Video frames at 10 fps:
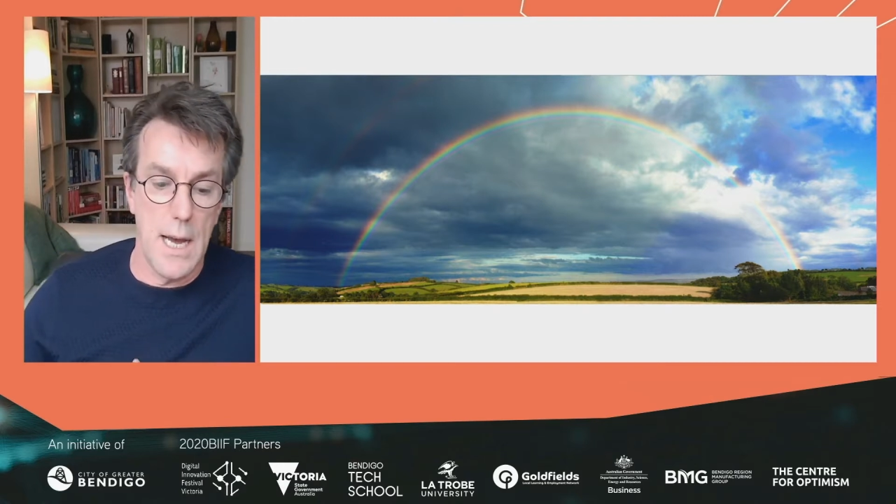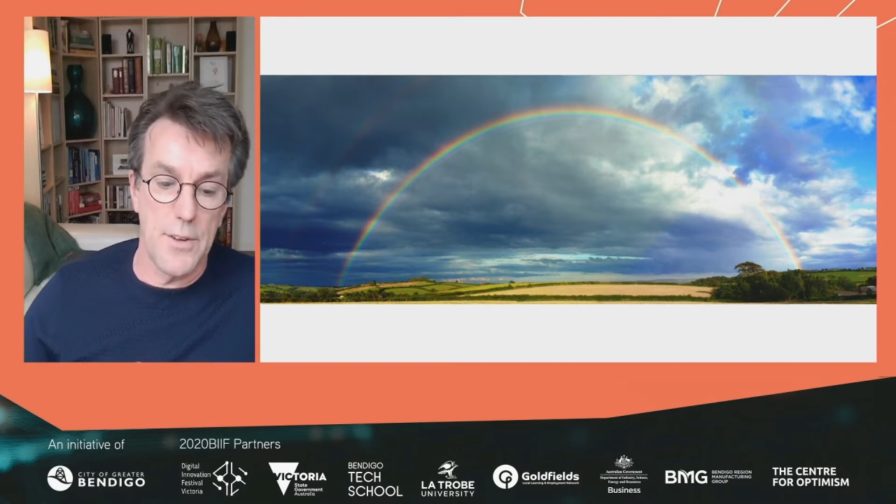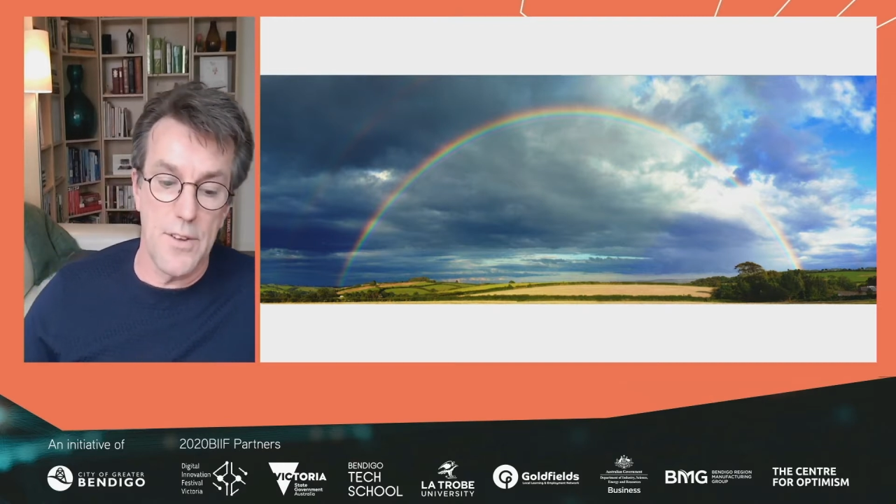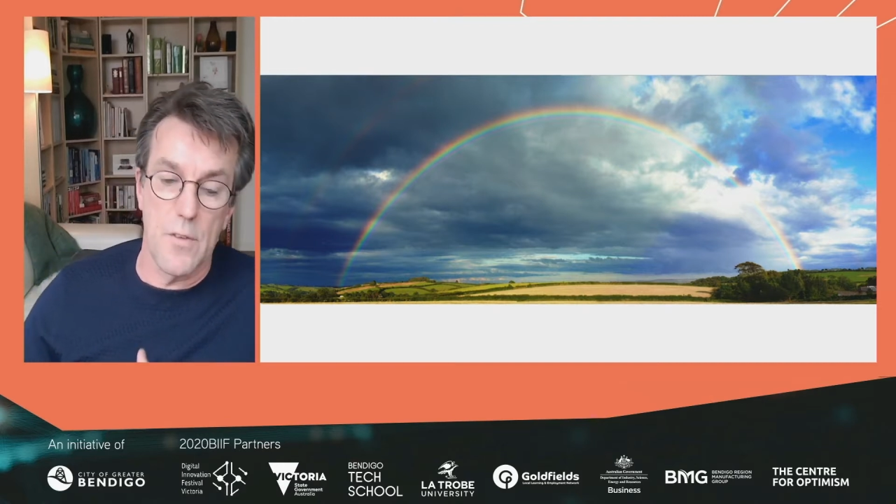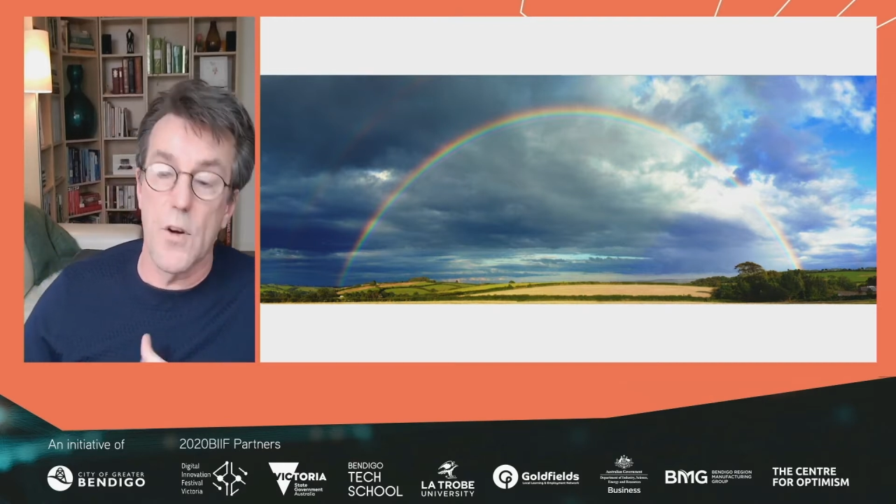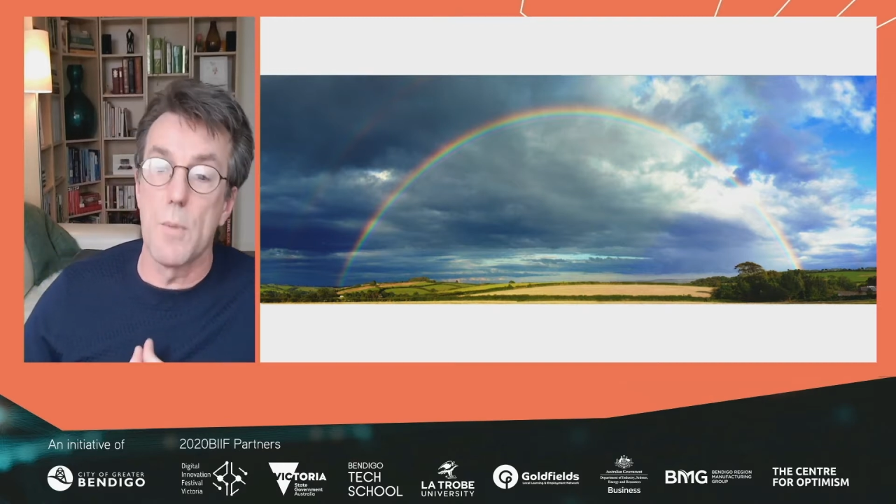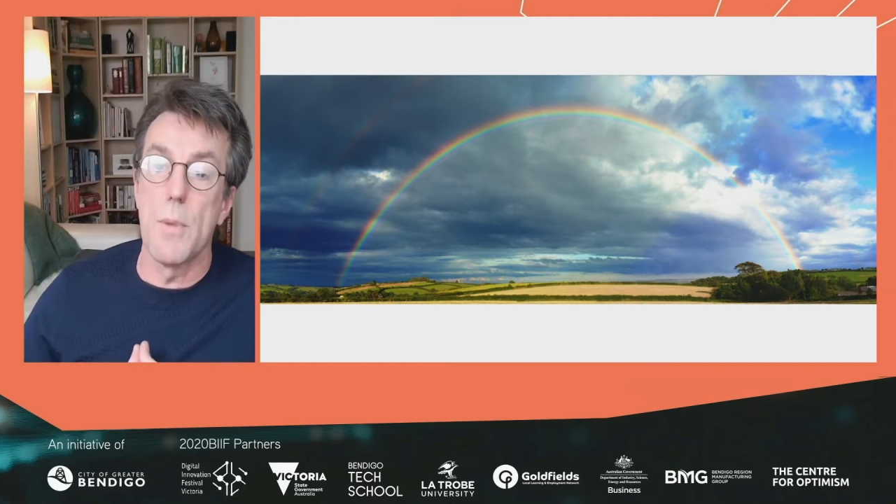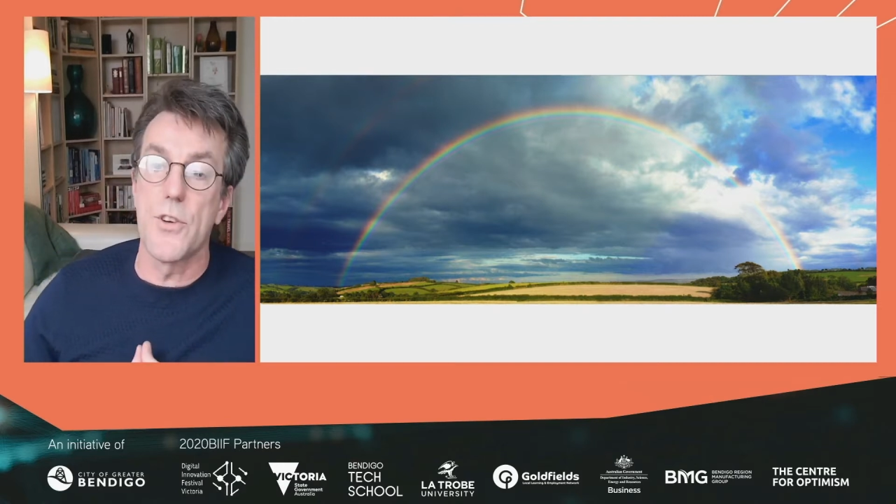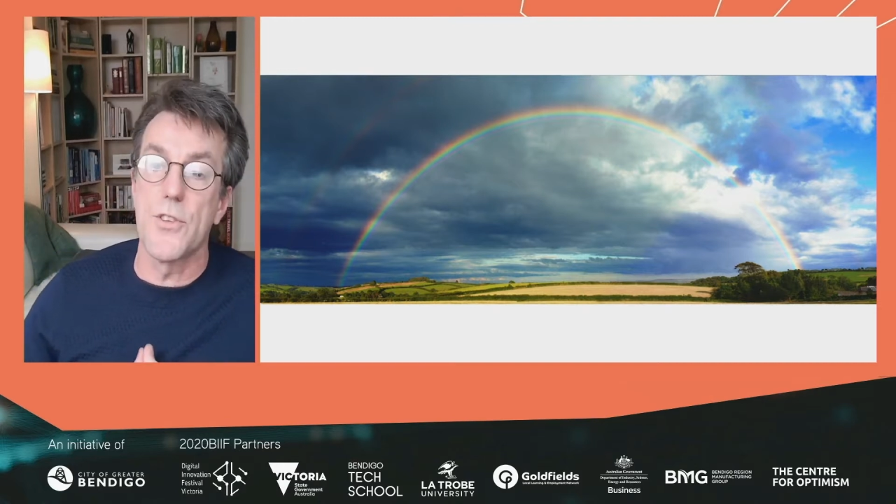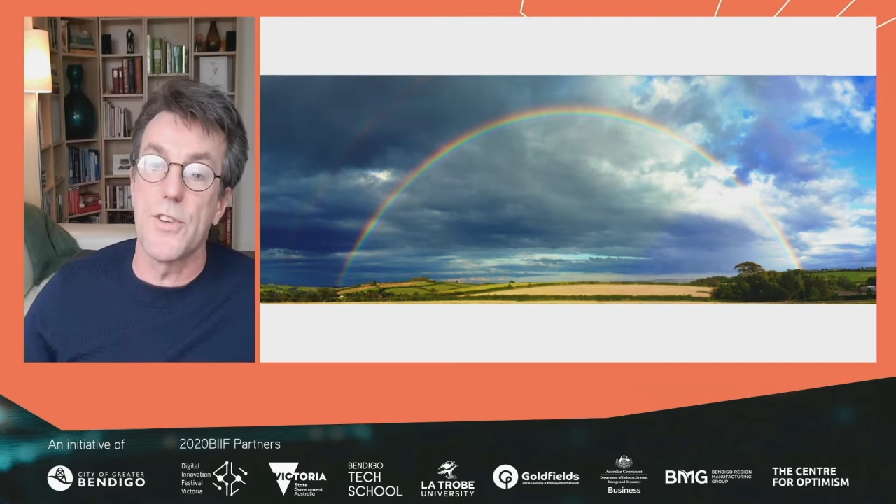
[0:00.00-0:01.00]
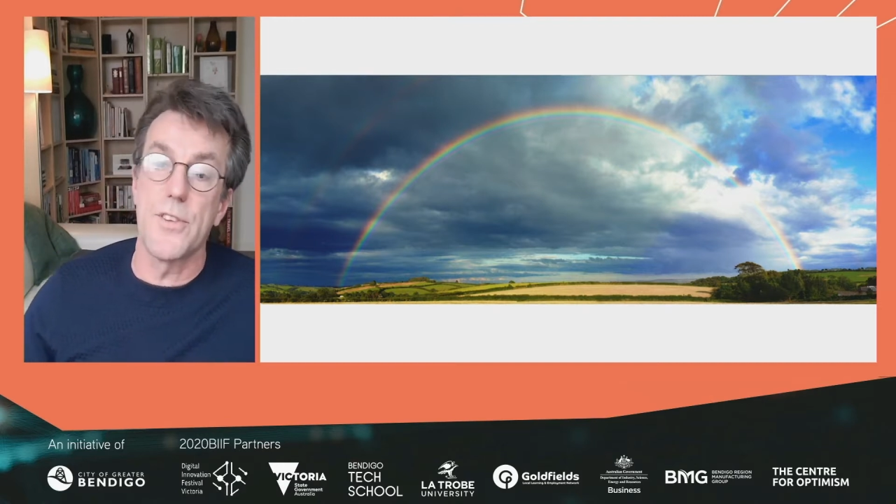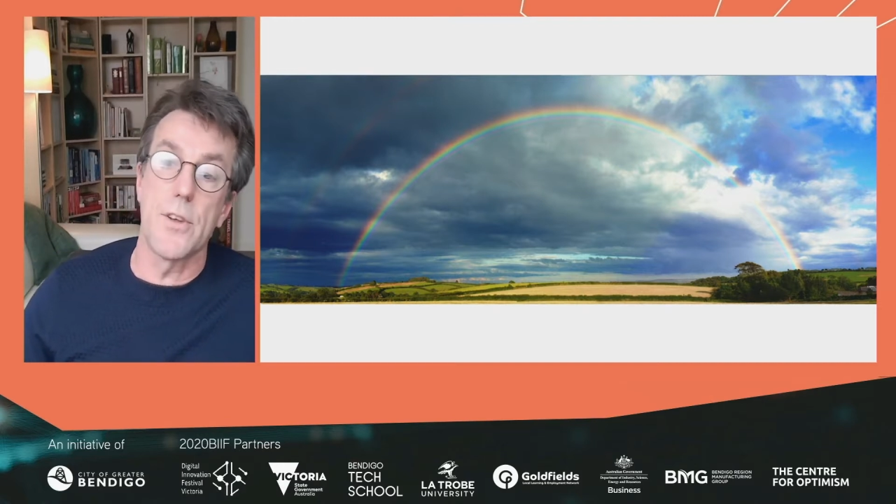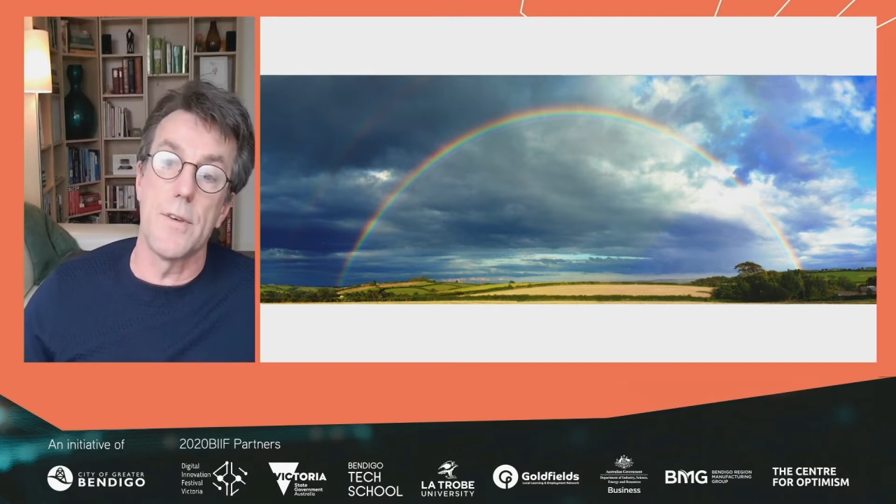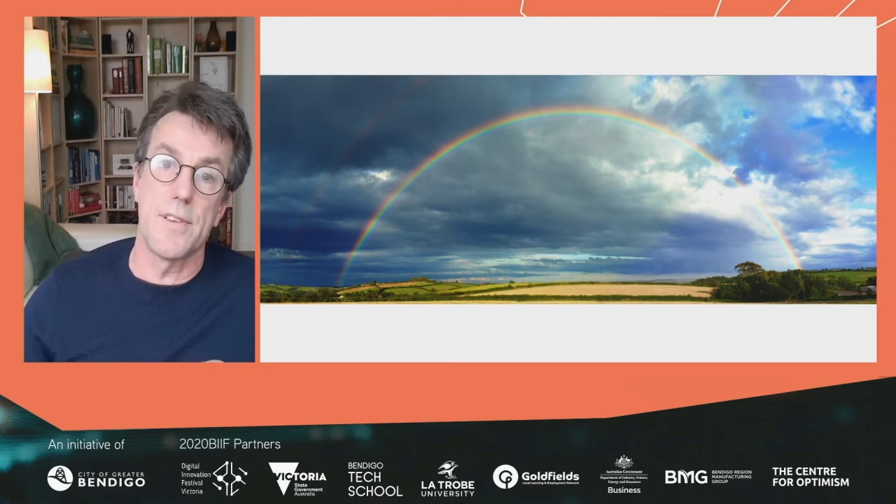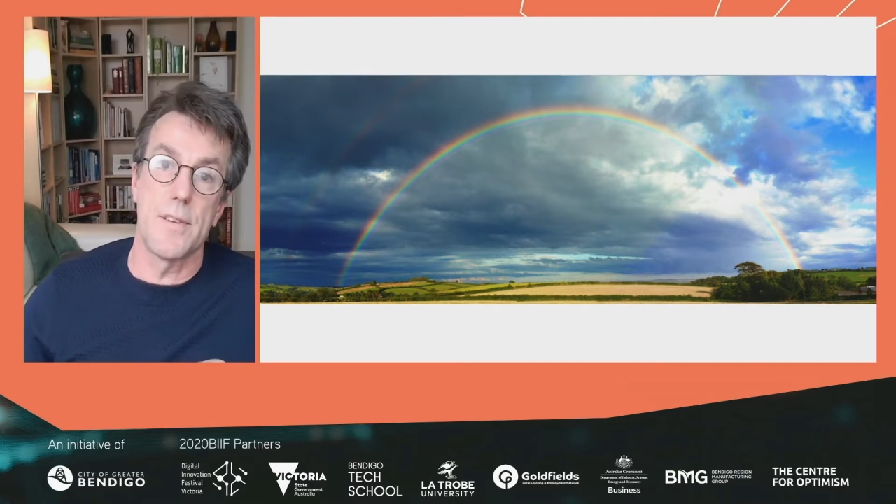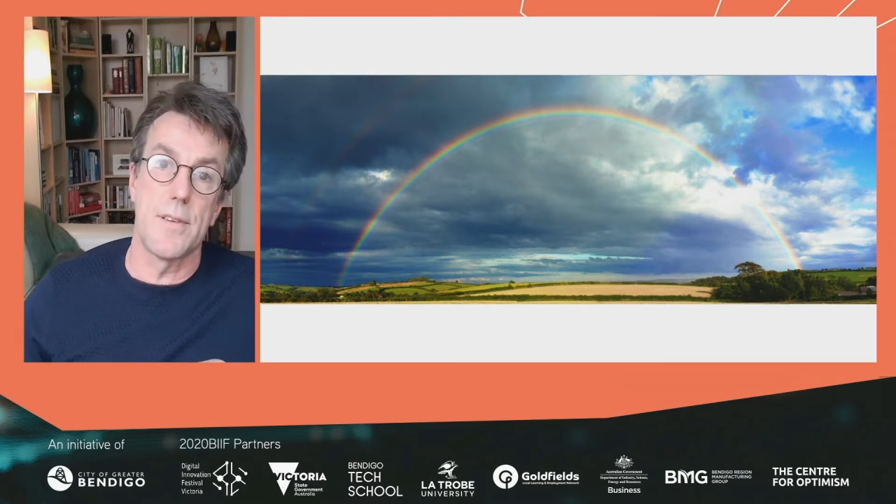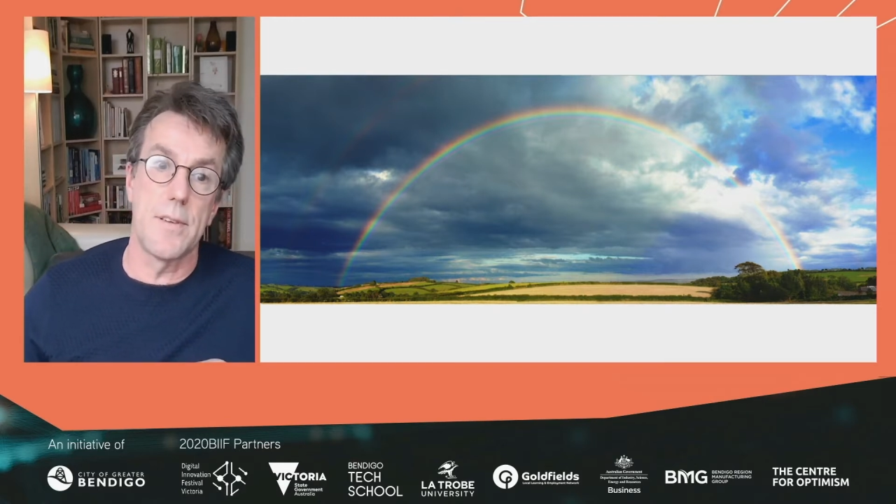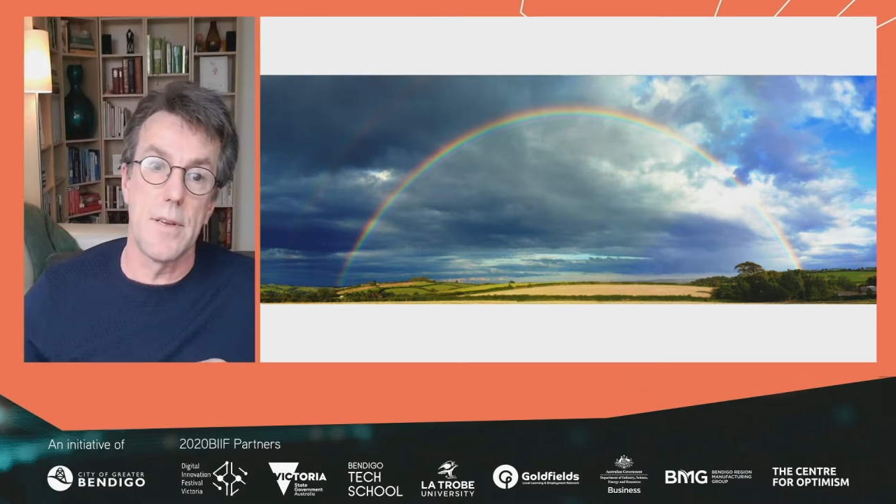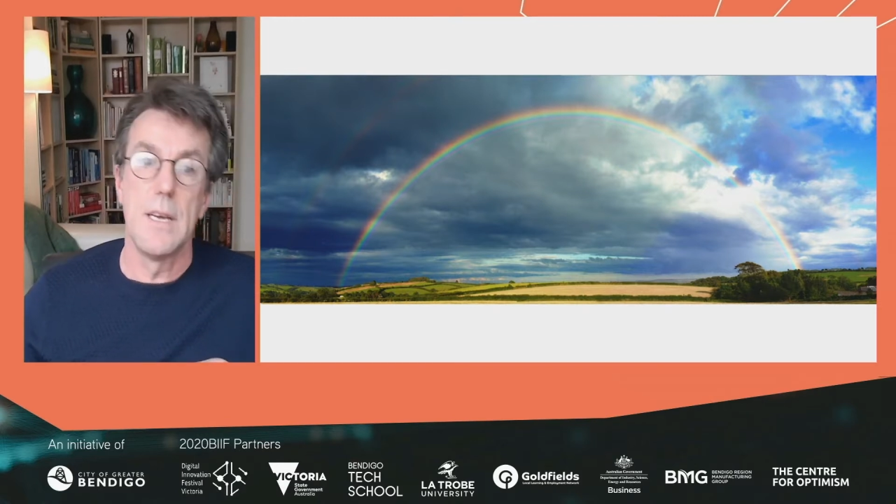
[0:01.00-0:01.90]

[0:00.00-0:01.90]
for emergency services.